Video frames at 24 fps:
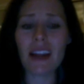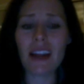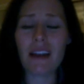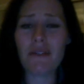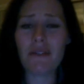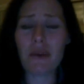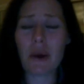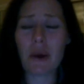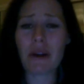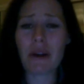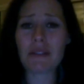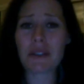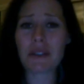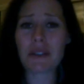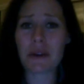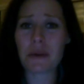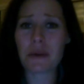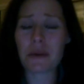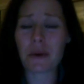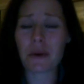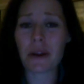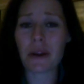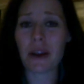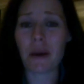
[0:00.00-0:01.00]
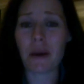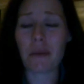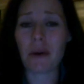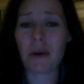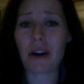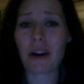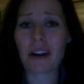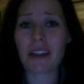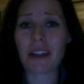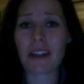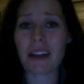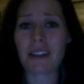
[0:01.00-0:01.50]
if you have to go through all that
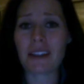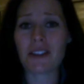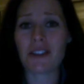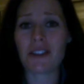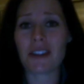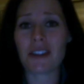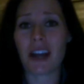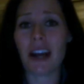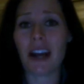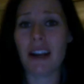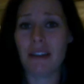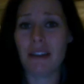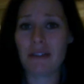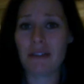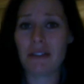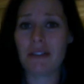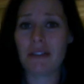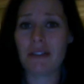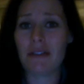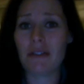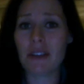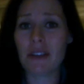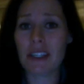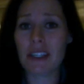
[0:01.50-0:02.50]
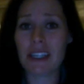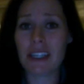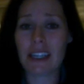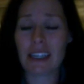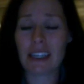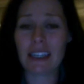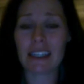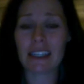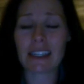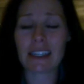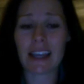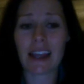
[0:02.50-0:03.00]
work, that's just kind of
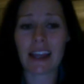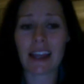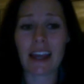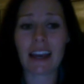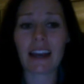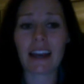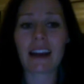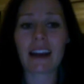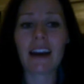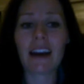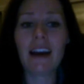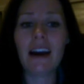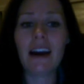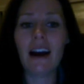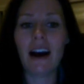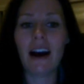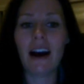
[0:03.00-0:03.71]
ridiculous, I think.